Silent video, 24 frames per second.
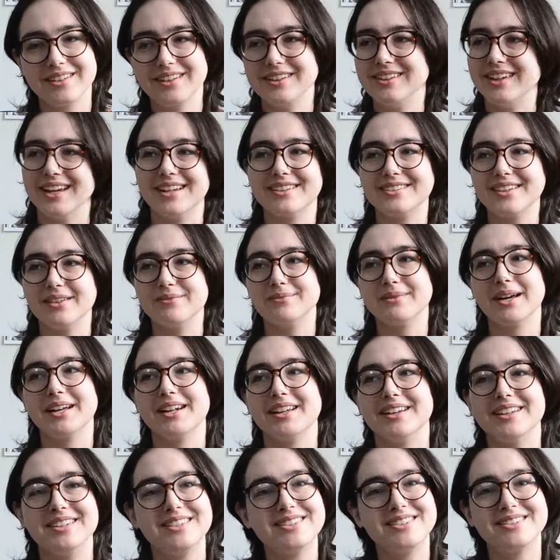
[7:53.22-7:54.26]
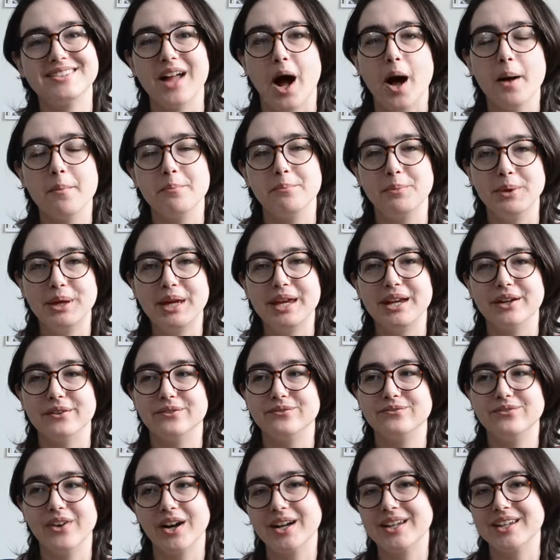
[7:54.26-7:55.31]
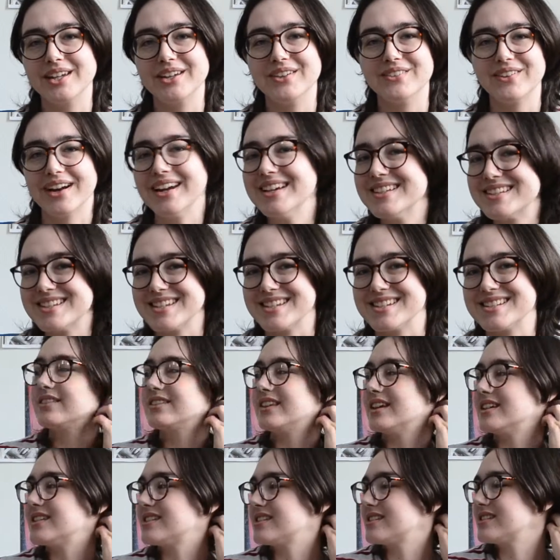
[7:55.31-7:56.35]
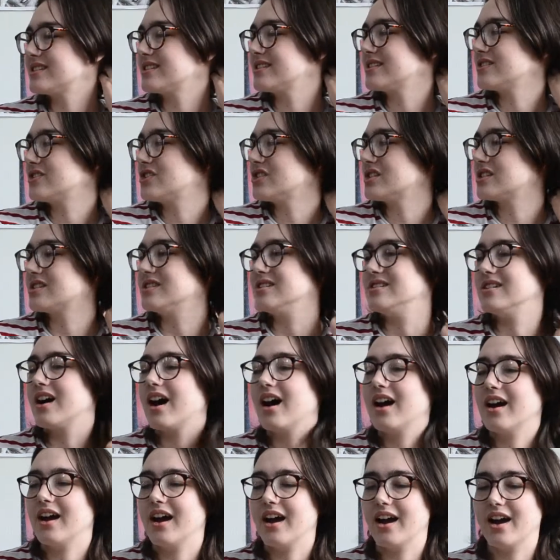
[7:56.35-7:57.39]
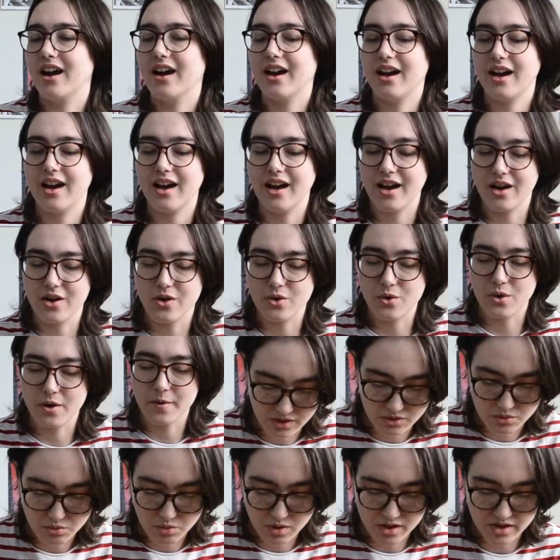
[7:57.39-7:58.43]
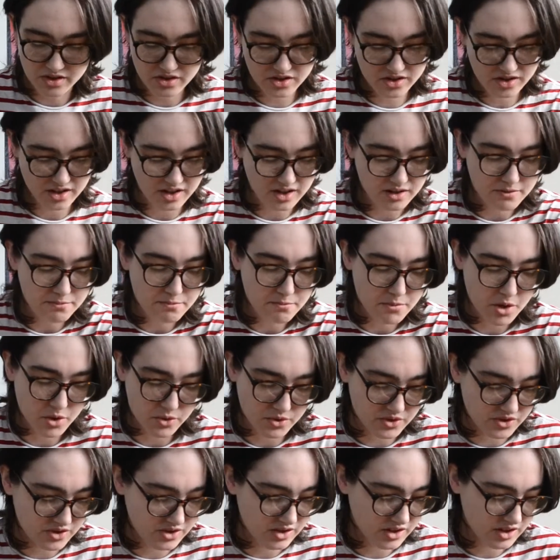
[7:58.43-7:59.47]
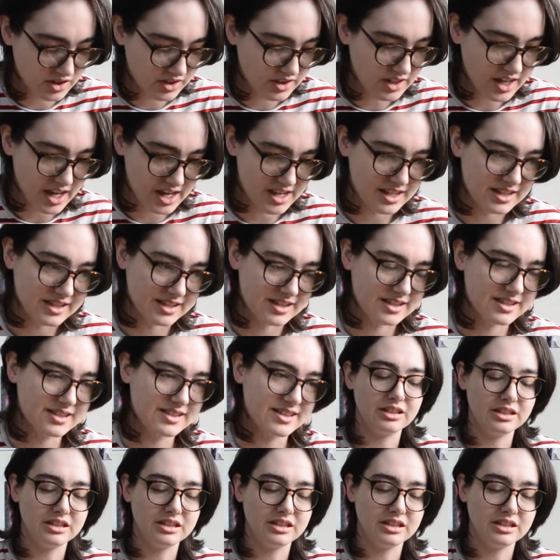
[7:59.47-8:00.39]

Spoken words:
Guess I'm gonna stop being a fucking racist. That's just not how it works in most cases.